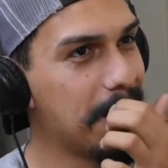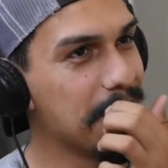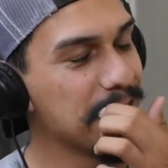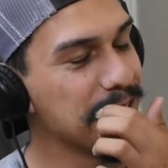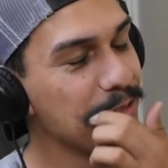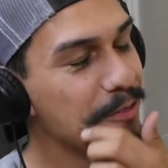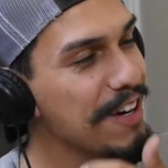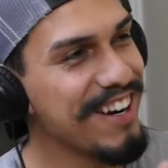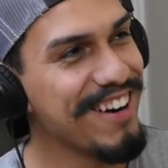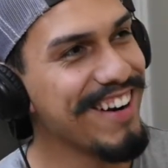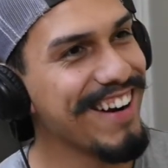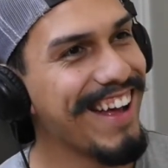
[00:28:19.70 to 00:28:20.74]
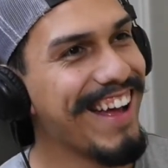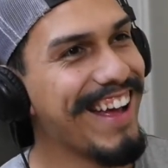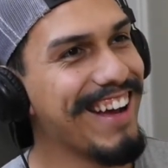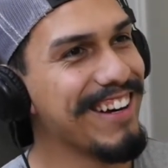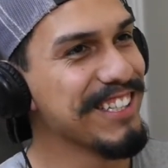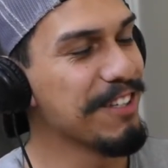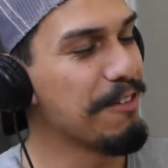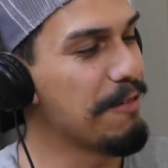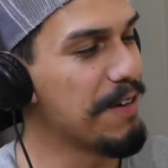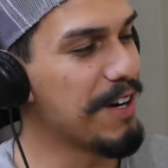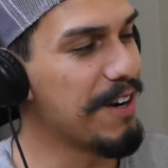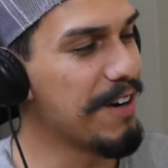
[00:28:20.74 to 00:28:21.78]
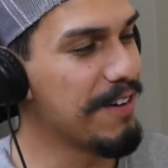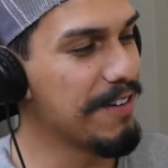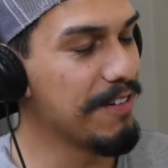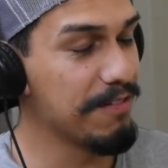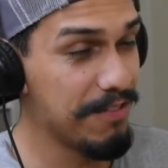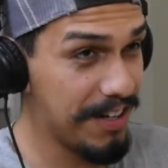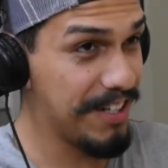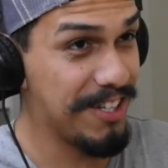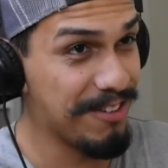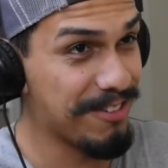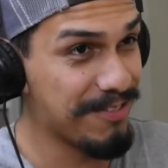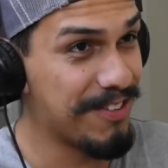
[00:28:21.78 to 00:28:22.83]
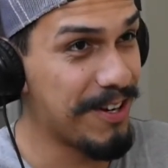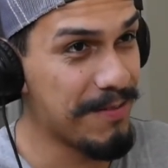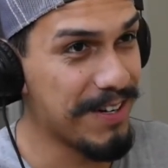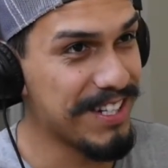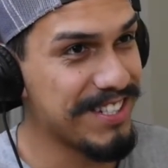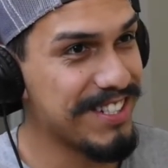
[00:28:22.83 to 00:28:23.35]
And it was weird. It was a weird fuck you, pretty much,